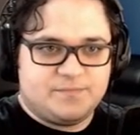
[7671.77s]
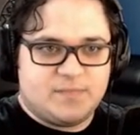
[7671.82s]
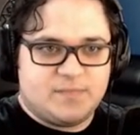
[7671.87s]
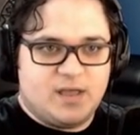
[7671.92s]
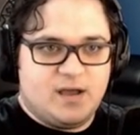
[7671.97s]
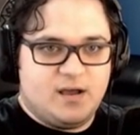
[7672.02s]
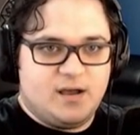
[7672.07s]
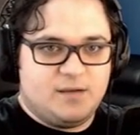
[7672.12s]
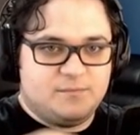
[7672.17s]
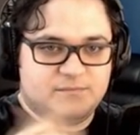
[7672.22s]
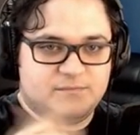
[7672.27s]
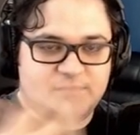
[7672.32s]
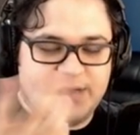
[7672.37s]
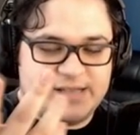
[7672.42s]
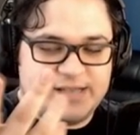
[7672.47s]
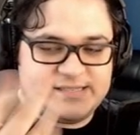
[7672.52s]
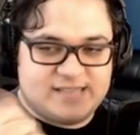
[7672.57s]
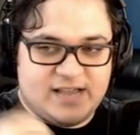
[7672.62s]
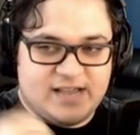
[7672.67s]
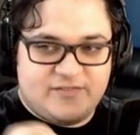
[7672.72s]
Um,
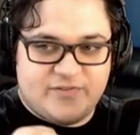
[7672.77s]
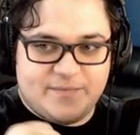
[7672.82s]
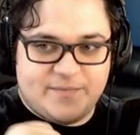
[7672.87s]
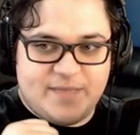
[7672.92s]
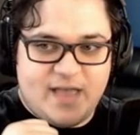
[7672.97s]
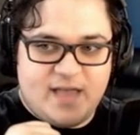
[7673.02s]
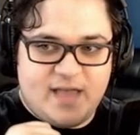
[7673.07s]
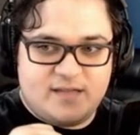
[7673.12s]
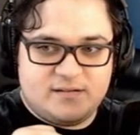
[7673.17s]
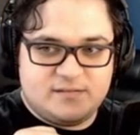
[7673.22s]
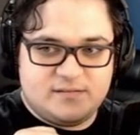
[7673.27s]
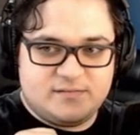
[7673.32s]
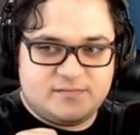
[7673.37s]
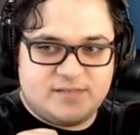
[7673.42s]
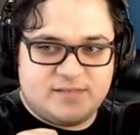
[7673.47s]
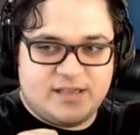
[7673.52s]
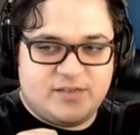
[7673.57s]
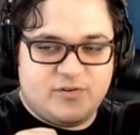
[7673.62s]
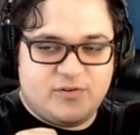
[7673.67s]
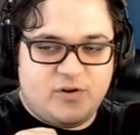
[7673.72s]
aside from that,
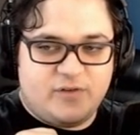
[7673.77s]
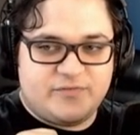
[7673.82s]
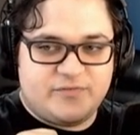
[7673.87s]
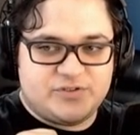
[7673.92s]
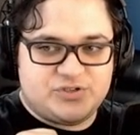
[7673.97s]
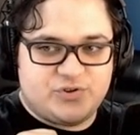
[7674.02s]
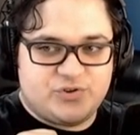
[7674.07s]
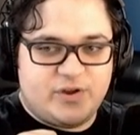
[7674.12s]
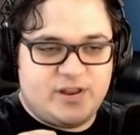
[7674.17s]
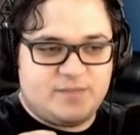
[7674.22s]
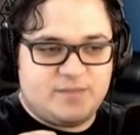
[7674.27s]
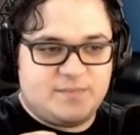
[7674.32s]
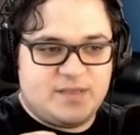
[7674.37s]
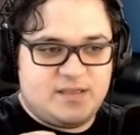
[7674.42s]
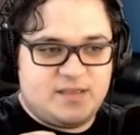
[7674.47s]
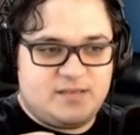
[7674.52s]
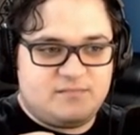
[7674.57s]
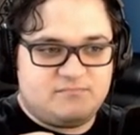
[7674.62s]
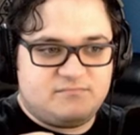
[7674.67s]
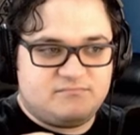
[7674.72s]
thank you all for joining
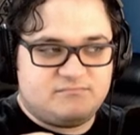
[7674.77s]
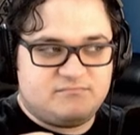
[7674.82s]
me.